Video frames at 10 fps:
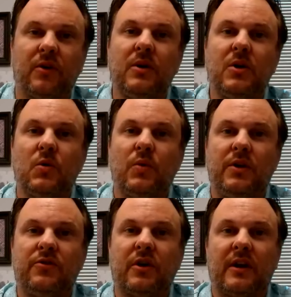So
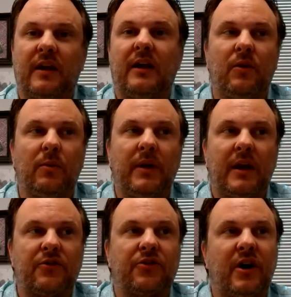we took a little
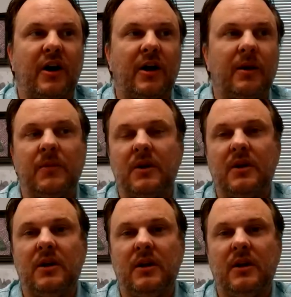bit extra time